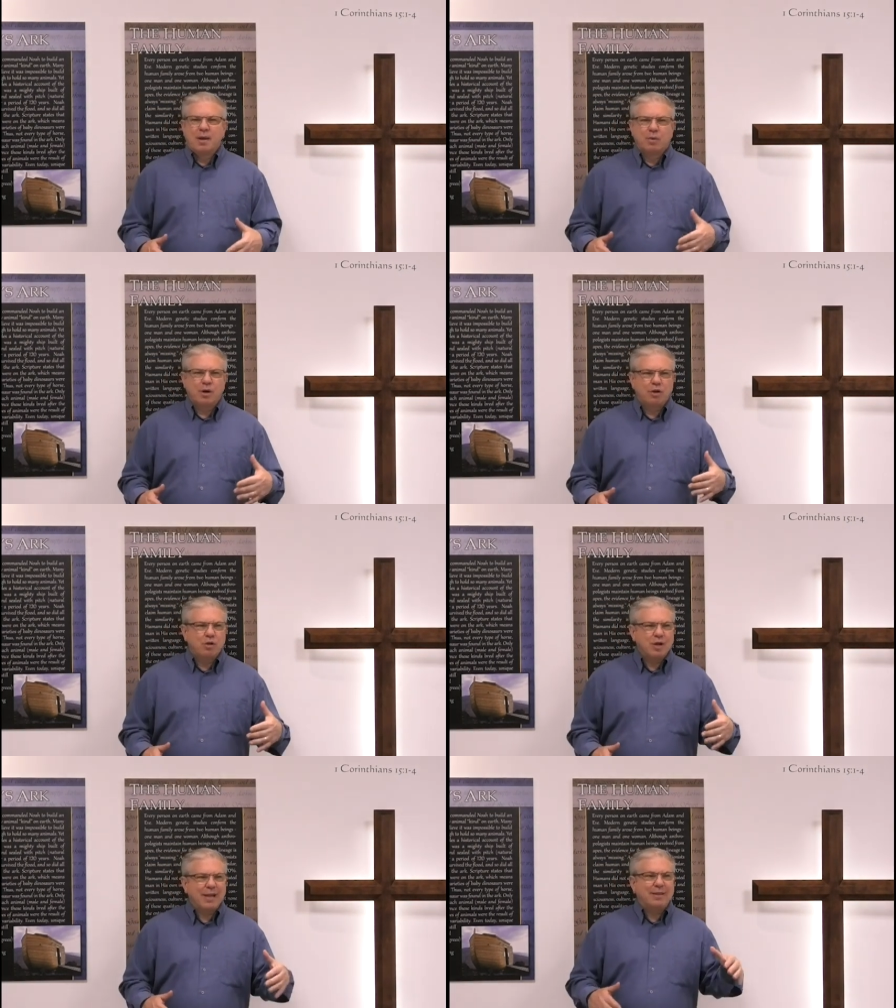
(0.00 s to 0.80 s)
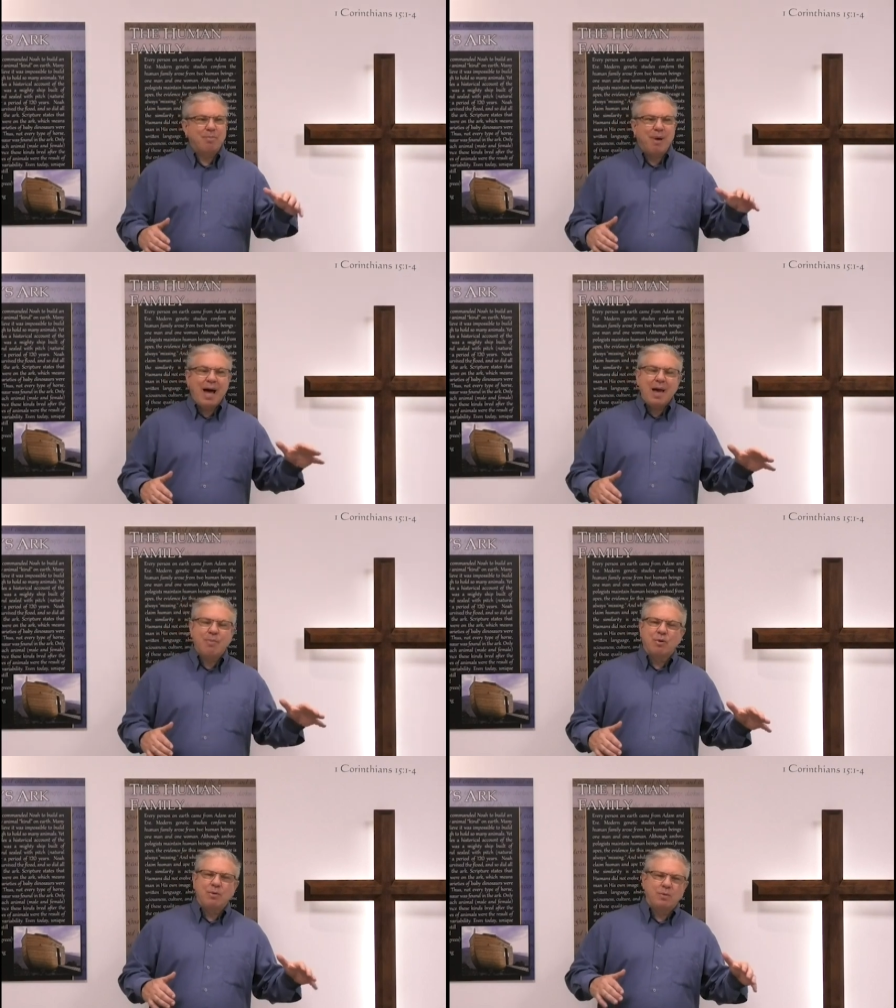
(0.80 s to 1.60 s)
We're going to look at the
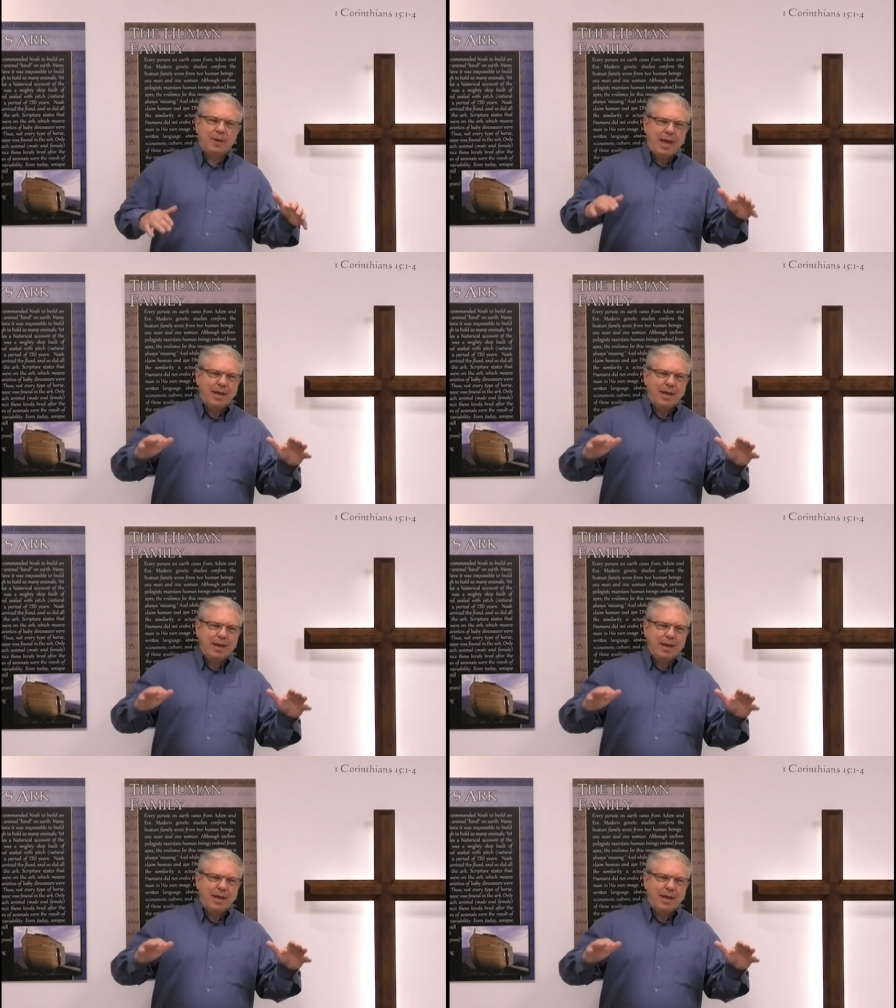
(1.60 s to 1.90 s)
Bible